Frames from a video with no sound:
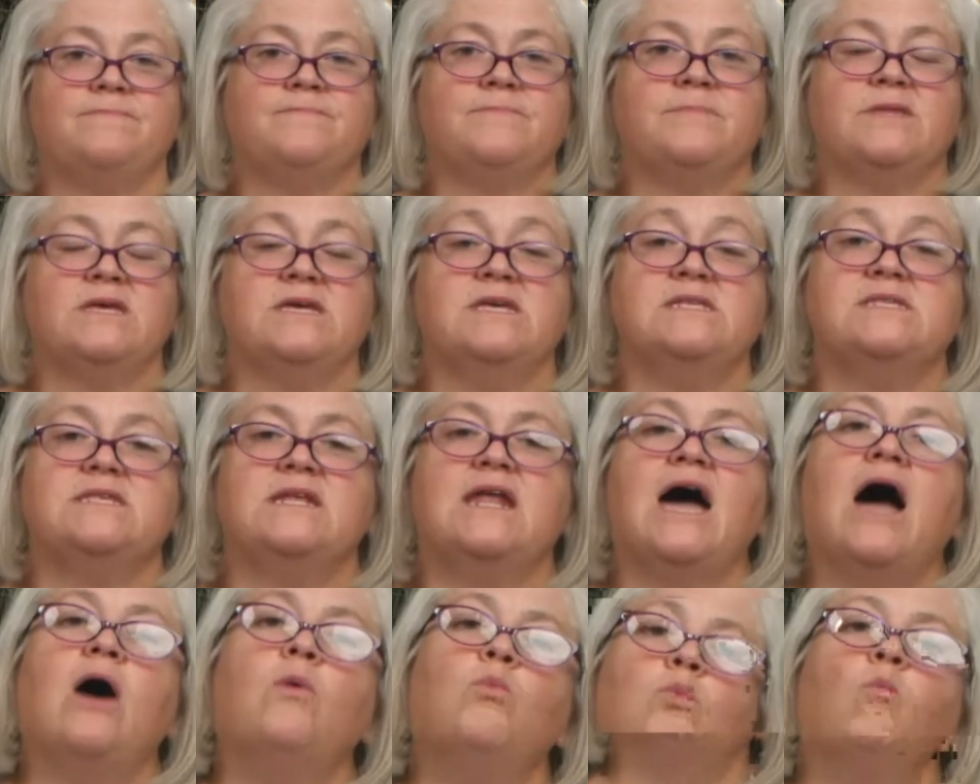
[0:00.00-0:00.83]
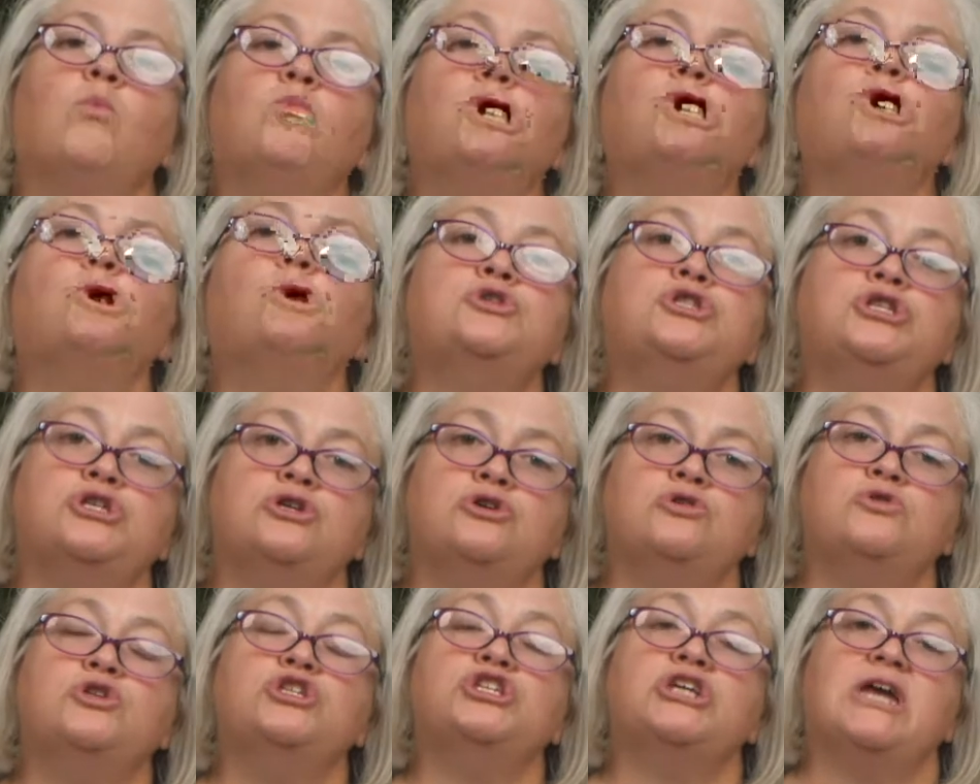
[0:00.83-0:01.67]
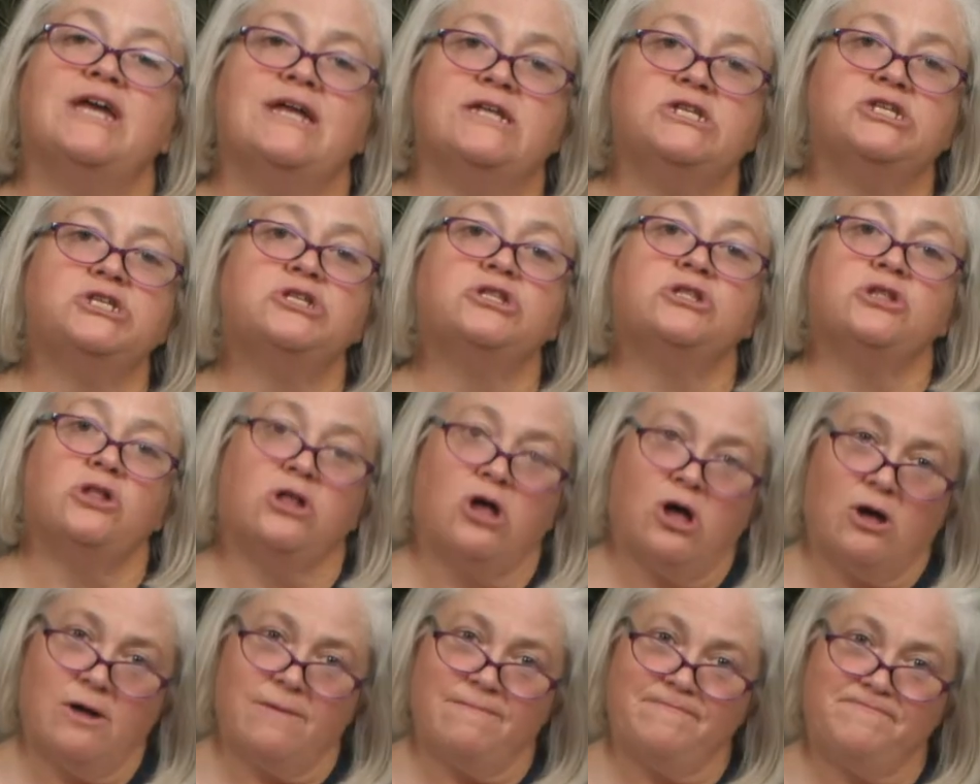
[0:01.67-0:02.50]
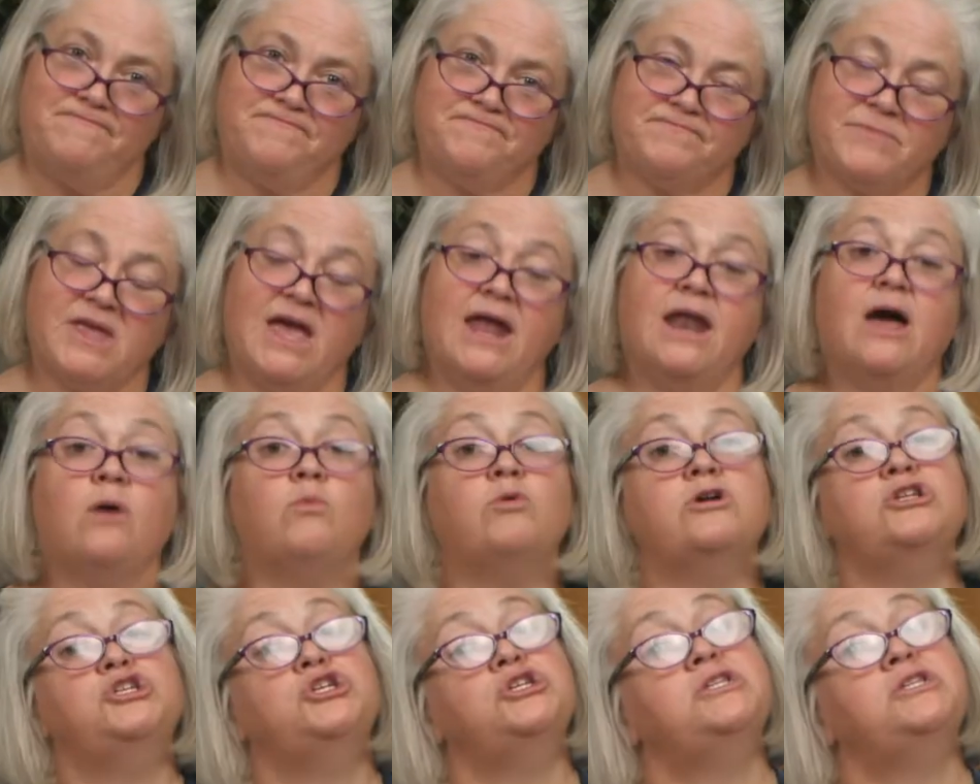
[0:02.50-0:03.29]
He said, I want you to change the law, and I want you